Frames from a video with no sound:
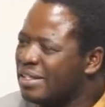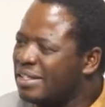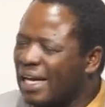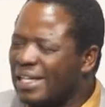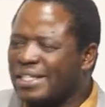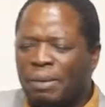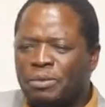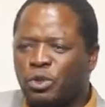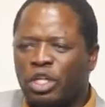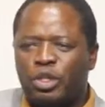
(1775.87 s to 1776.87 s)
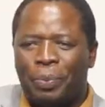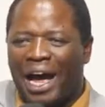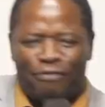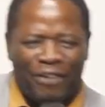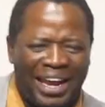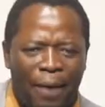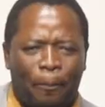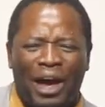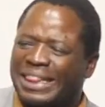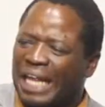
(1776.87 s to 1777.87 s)
just seems not to be
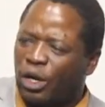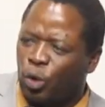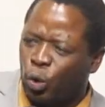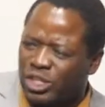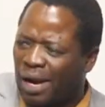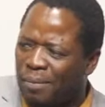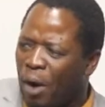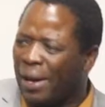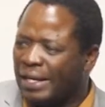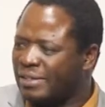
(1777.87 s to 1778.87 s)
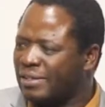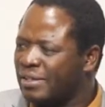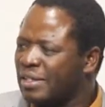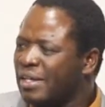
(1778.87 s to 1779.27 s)
available at that crucial moment.